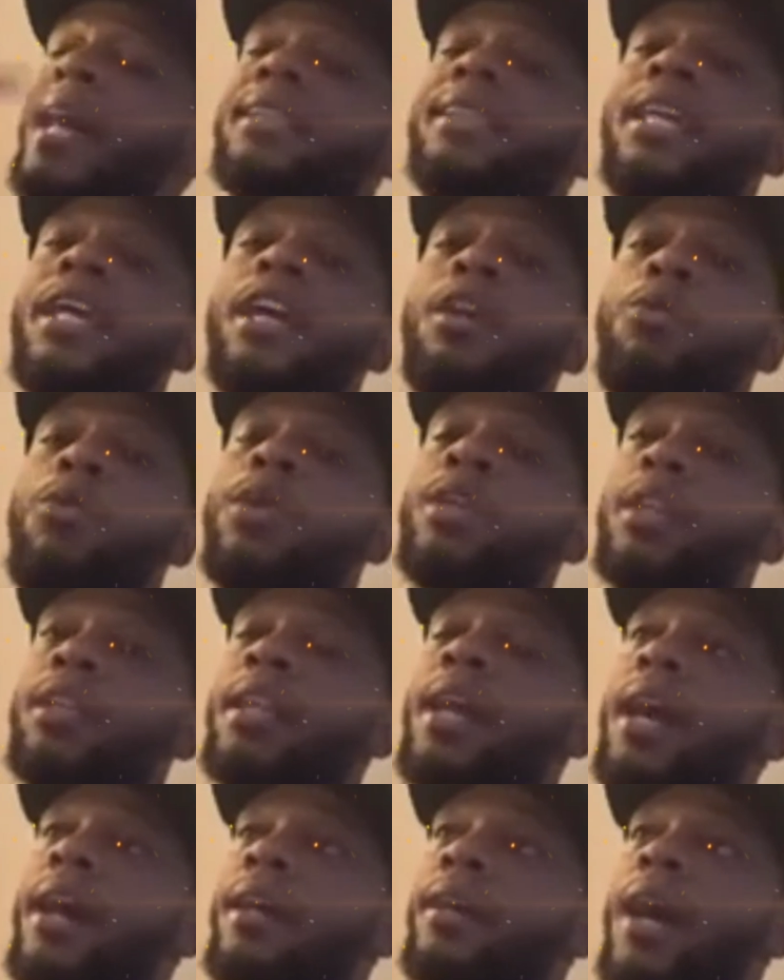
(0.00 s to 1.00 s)
I didn't
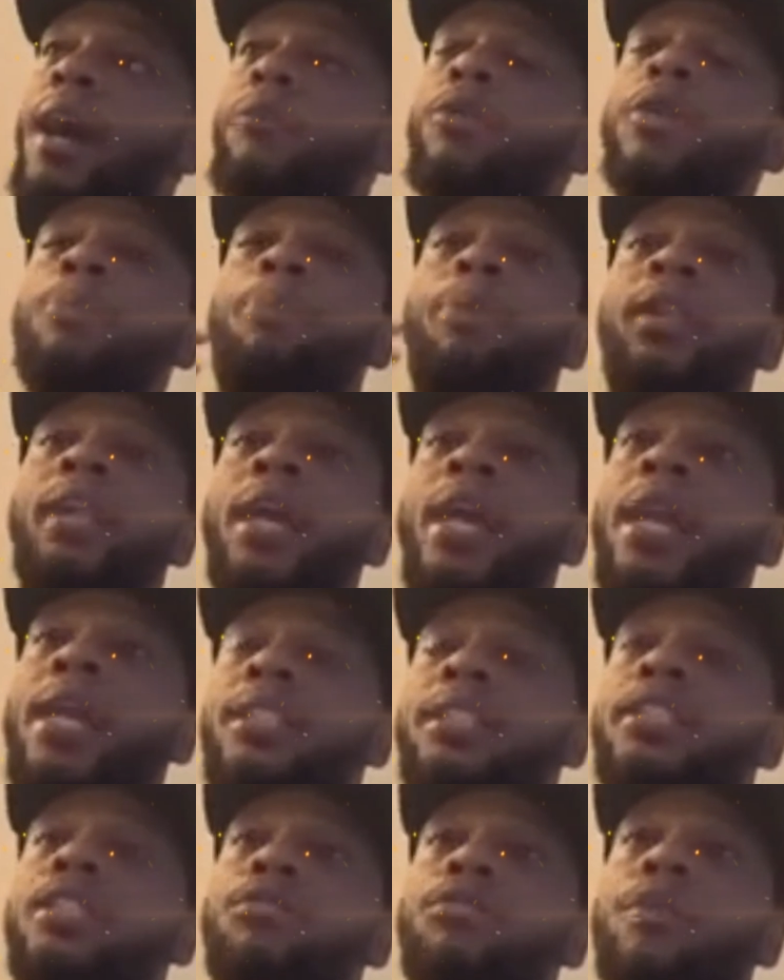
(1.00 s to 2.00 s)
want to we
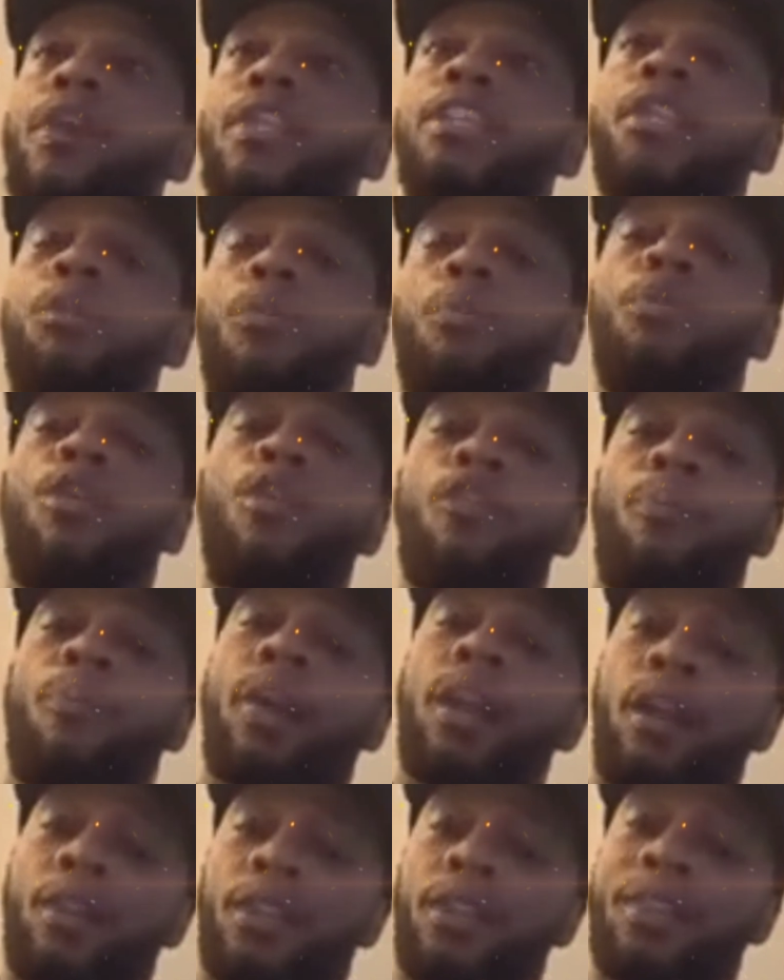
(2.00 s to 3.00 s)
planned to raise her with
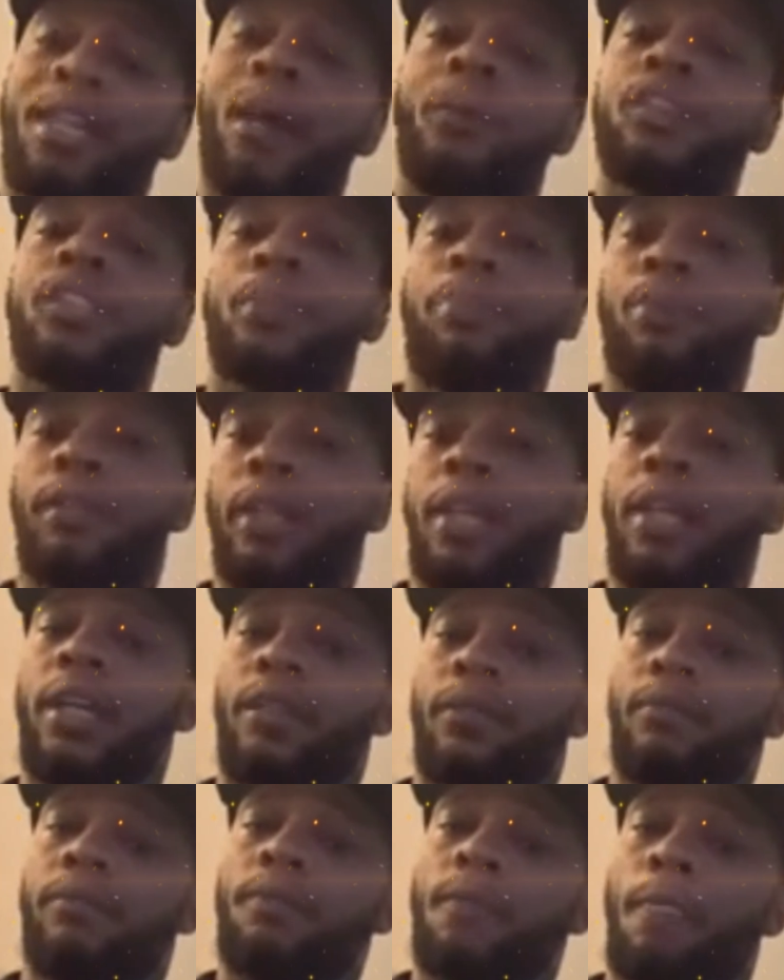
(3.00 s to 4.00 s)
both parents. That was the
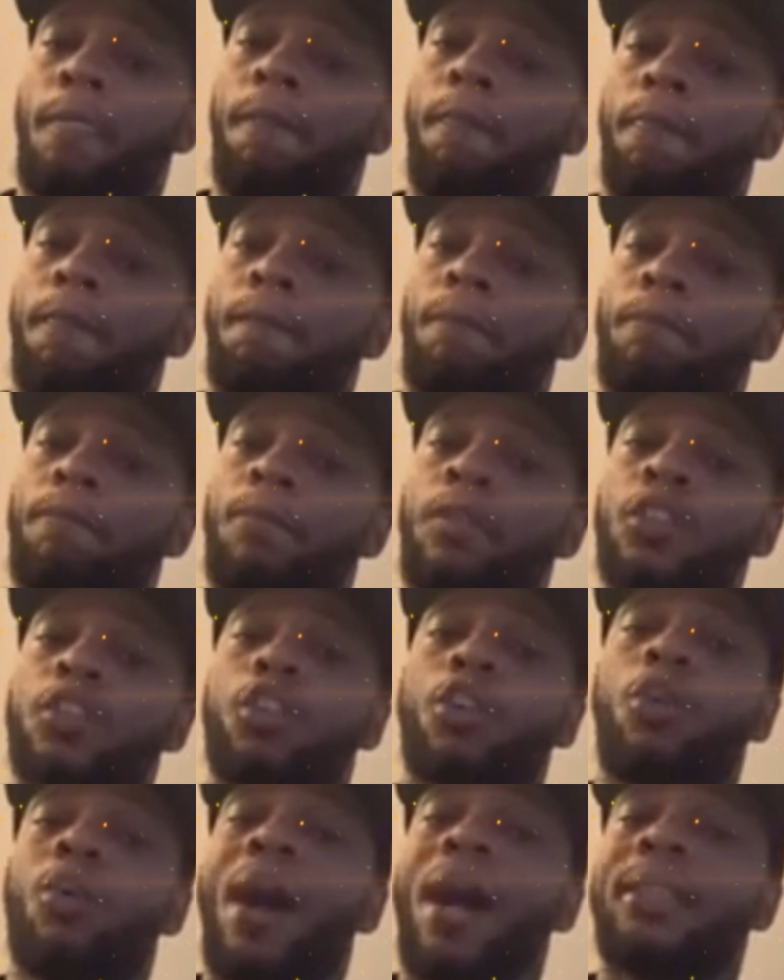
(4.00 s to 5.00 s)
plan.
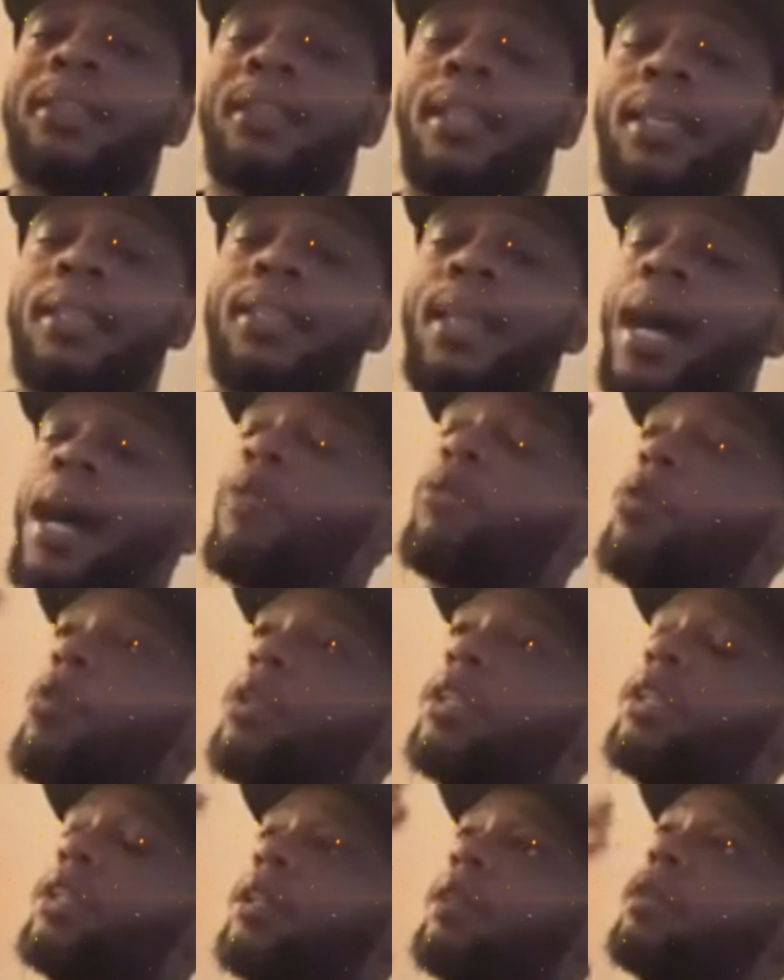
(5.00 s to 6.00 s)
So I did not
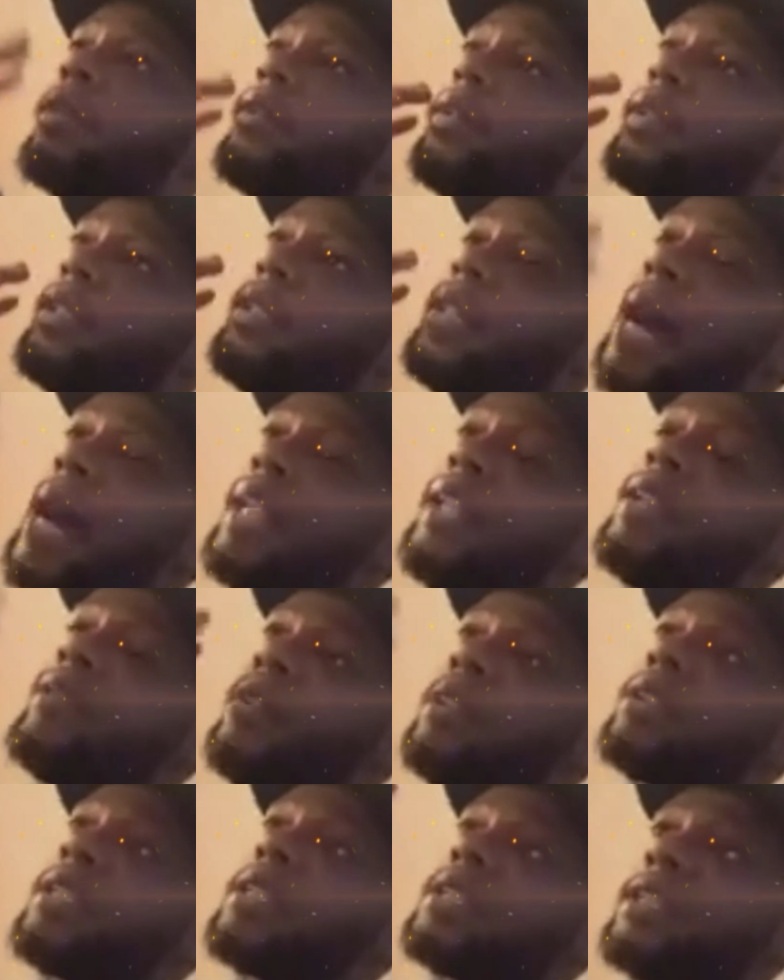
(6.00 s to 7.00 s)
want to not
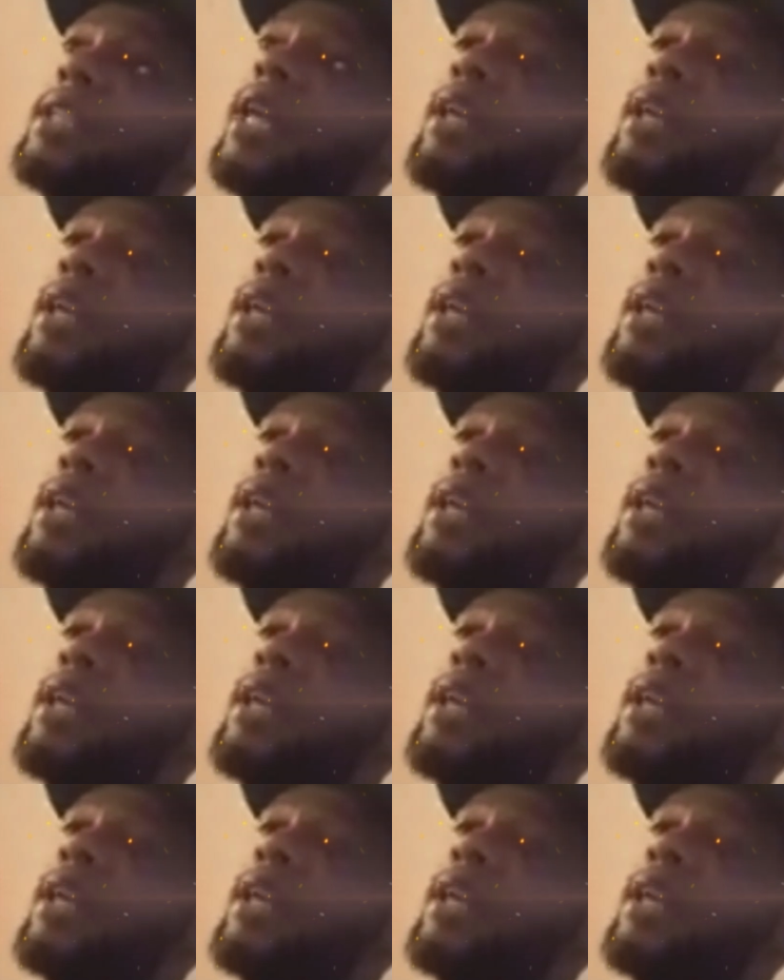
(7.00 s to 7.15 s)
live under the